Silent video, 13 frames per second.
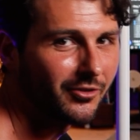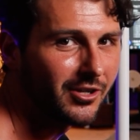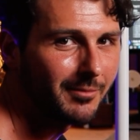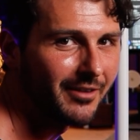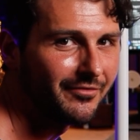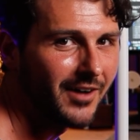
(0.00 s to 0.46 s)

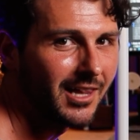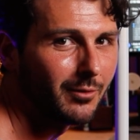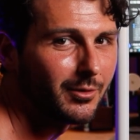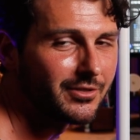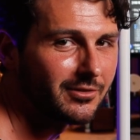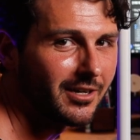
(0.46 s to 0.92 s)
Look at my
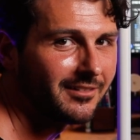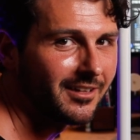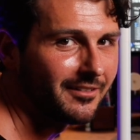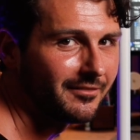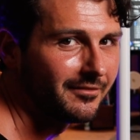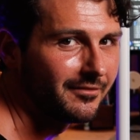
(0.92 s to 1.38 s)
followers. They're at
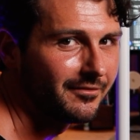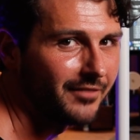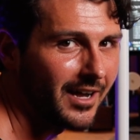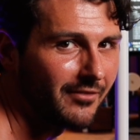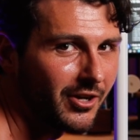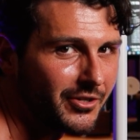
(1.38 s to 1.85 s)
like
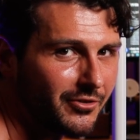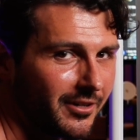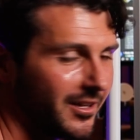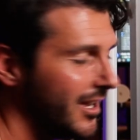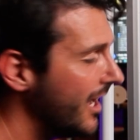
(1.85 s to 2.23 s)
500.